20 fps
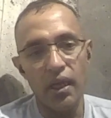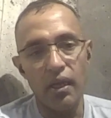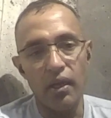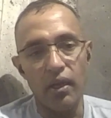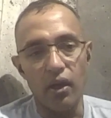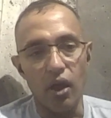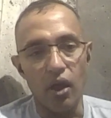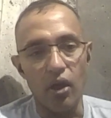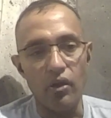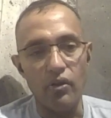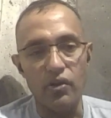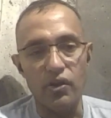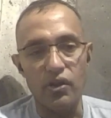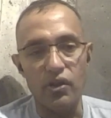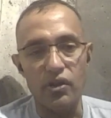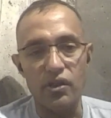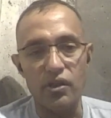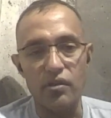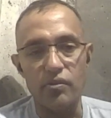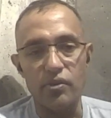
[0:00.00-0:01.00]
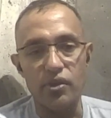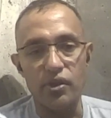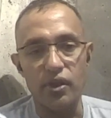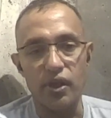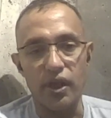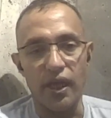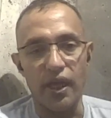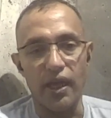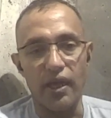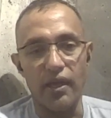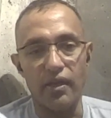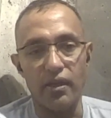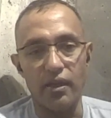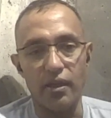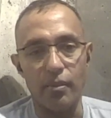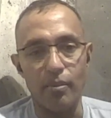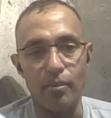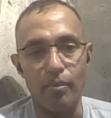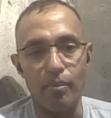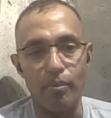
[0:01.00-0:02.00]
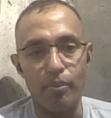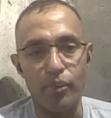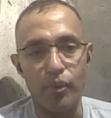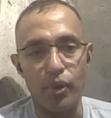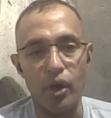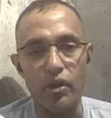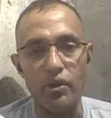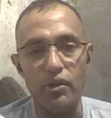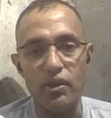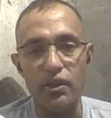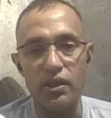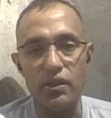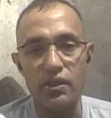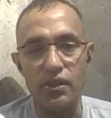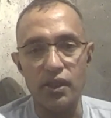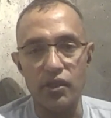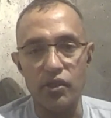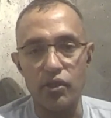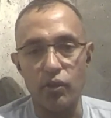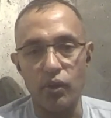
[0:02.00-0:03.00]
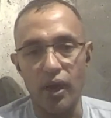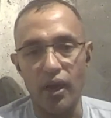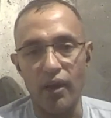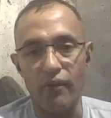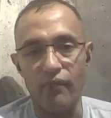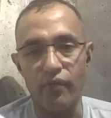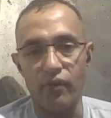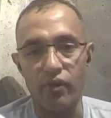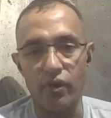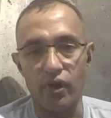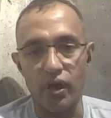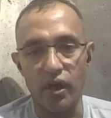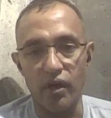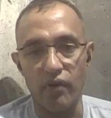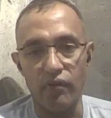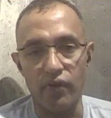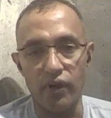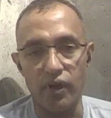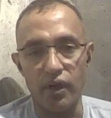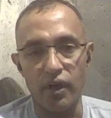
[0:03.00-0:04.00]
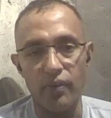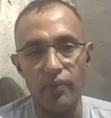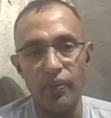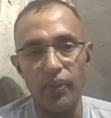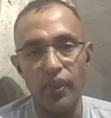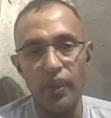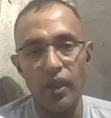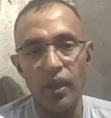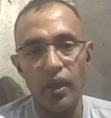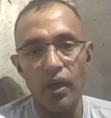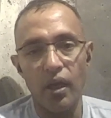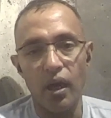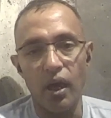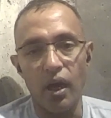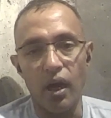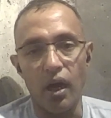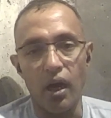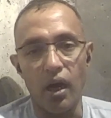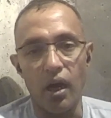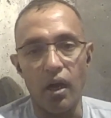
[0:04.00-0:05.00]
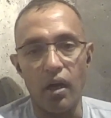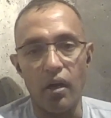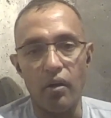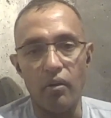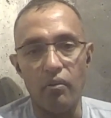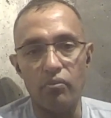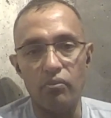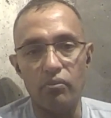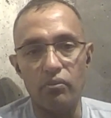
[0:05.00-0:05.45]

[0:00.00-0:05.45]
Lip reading: A lot of systems today, processes that you have for recovery are,